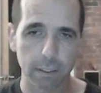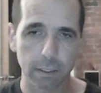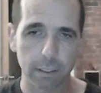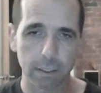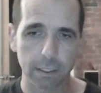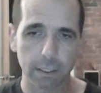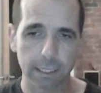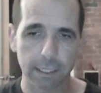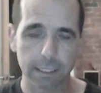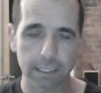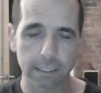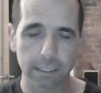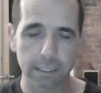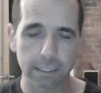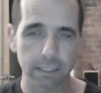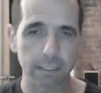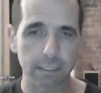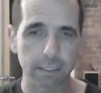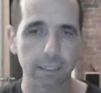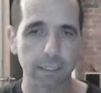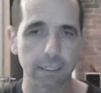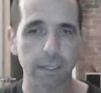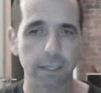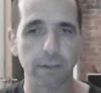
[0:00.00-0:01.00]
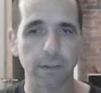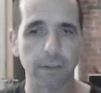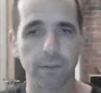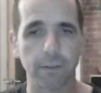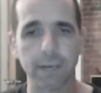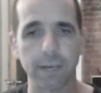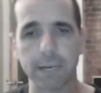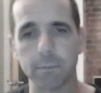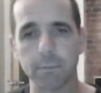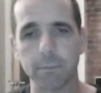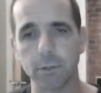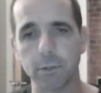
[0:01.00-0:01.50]
Okay, so
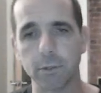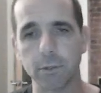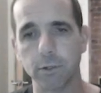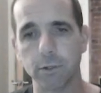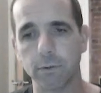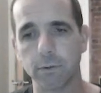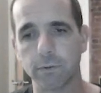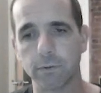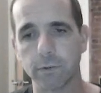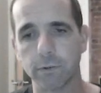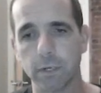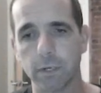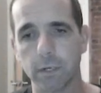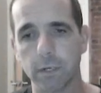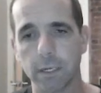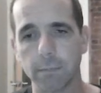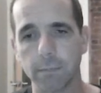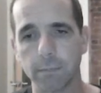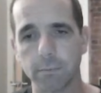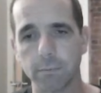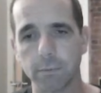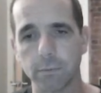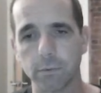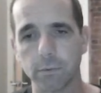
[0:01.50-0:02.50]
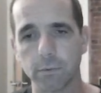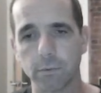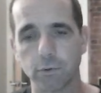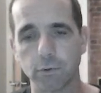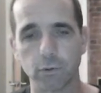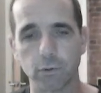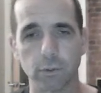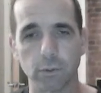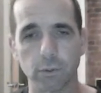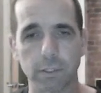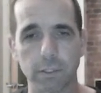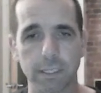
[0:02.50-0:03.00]
that move
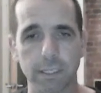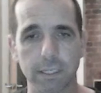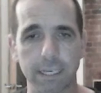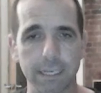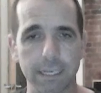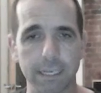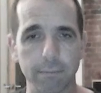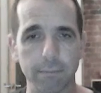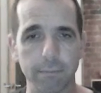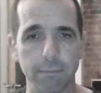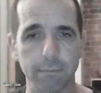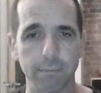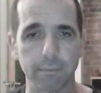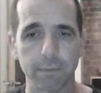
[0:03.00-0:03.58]
draws the game.